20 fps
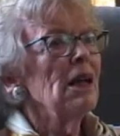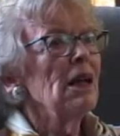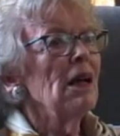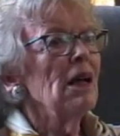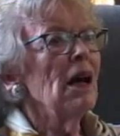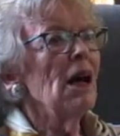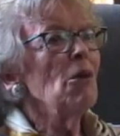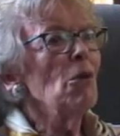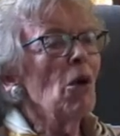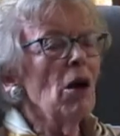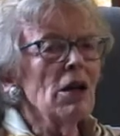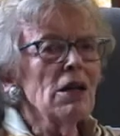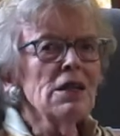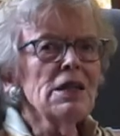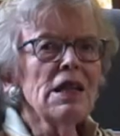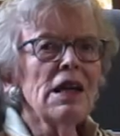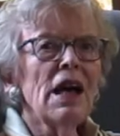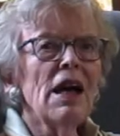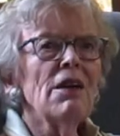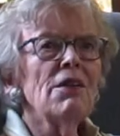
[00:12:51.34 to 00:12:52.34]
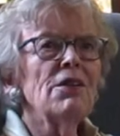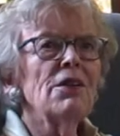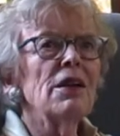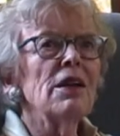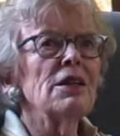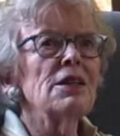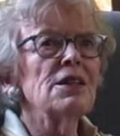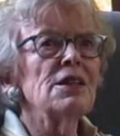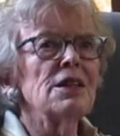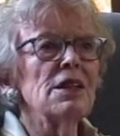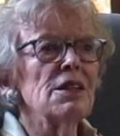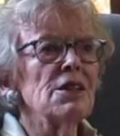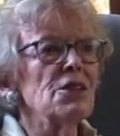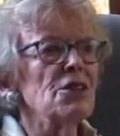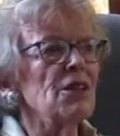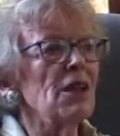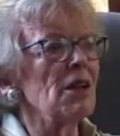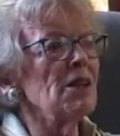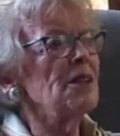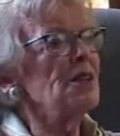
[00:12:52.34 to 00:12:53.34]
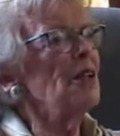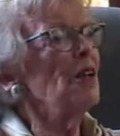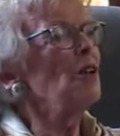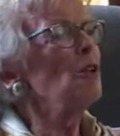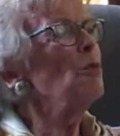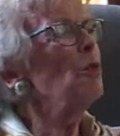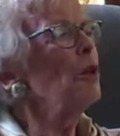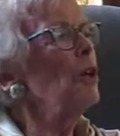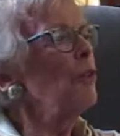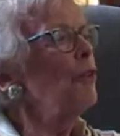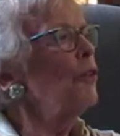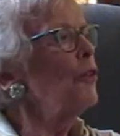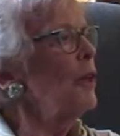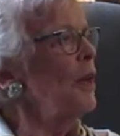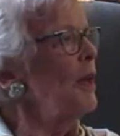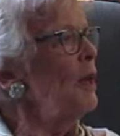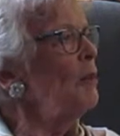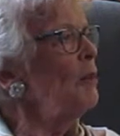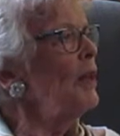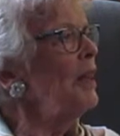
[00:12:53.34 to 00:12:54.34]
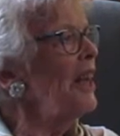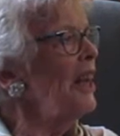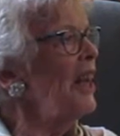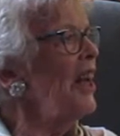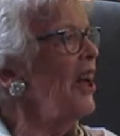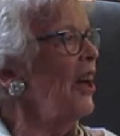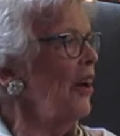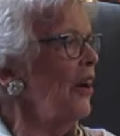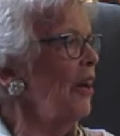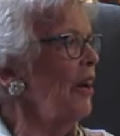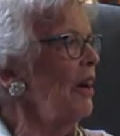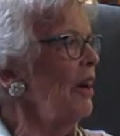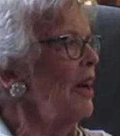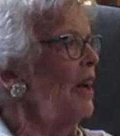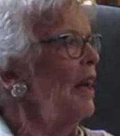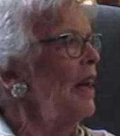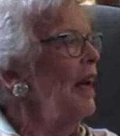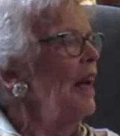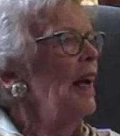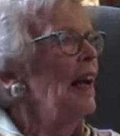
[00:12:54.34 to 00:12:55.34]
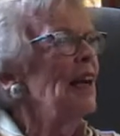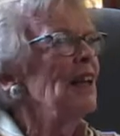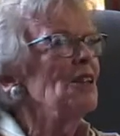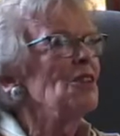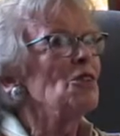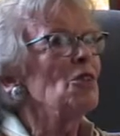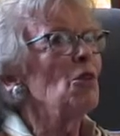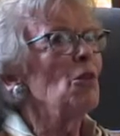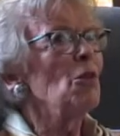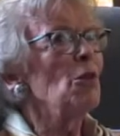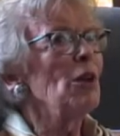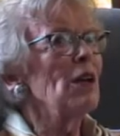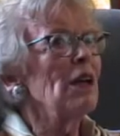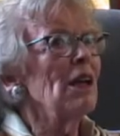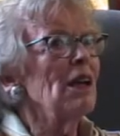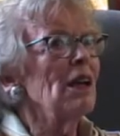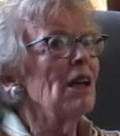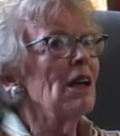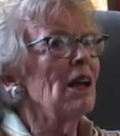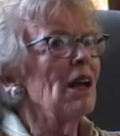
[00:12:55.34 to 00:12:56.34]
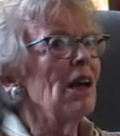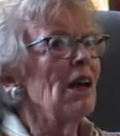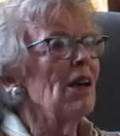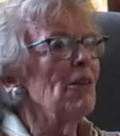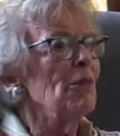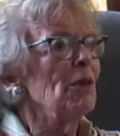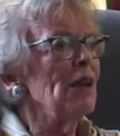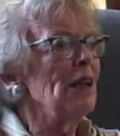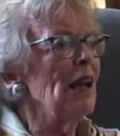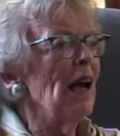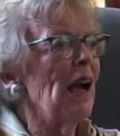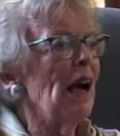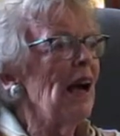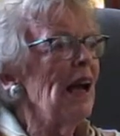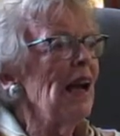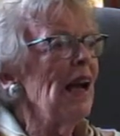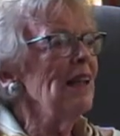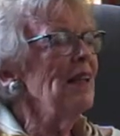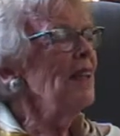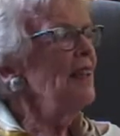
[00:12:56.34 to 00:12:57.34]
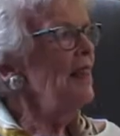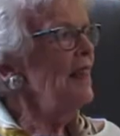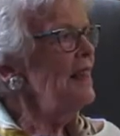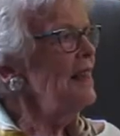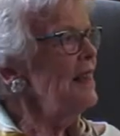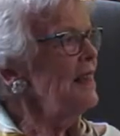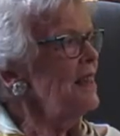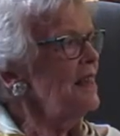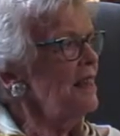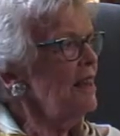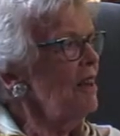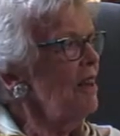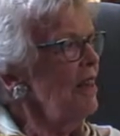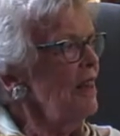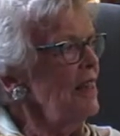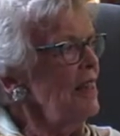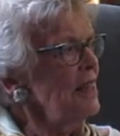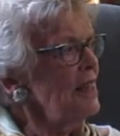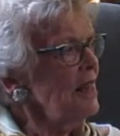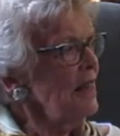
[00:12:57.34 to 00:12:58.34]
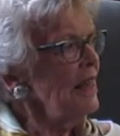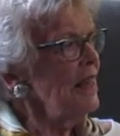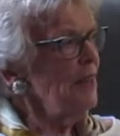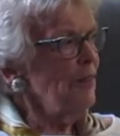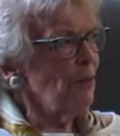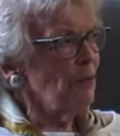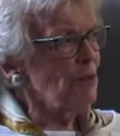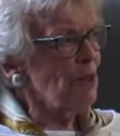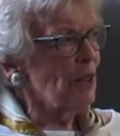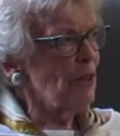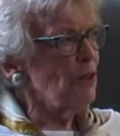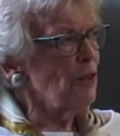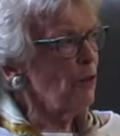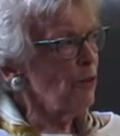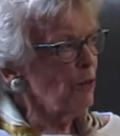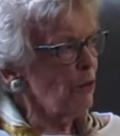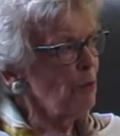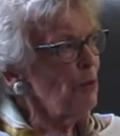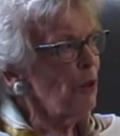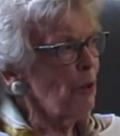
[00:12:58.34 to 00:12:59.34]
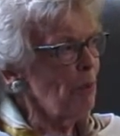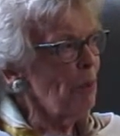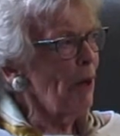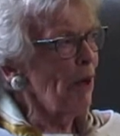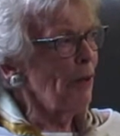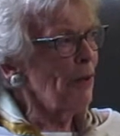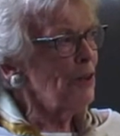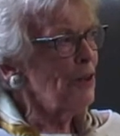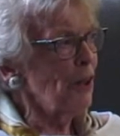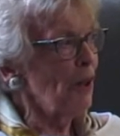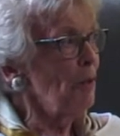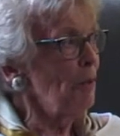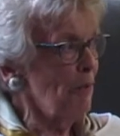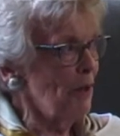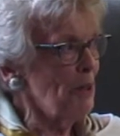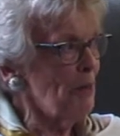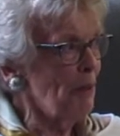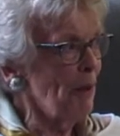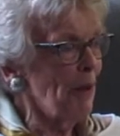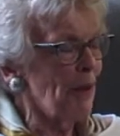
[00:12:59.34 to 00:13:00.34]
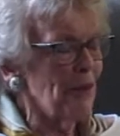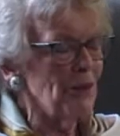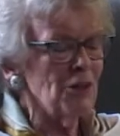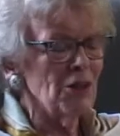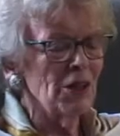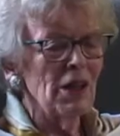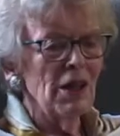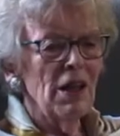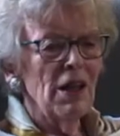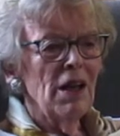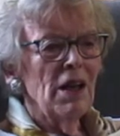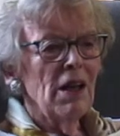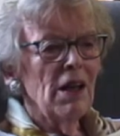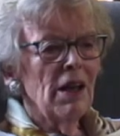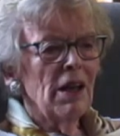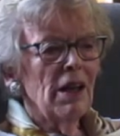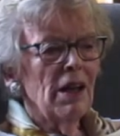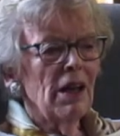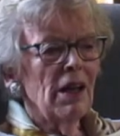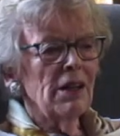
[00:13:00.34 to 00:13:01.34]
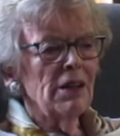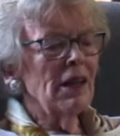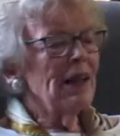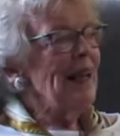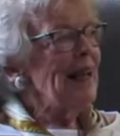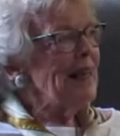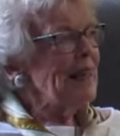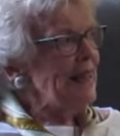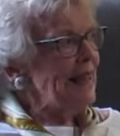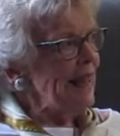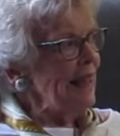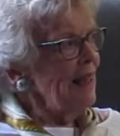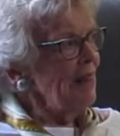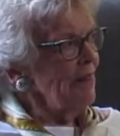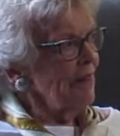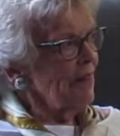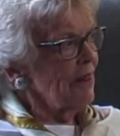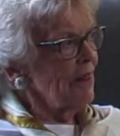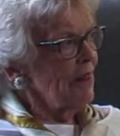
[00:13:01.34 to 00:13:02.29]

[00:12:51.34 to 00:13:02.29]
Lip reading: I wanted to have a ceremony for him here. And so I had the nicest, kindest lady from St. Joe, from your parish, this parish, Diane Taylor.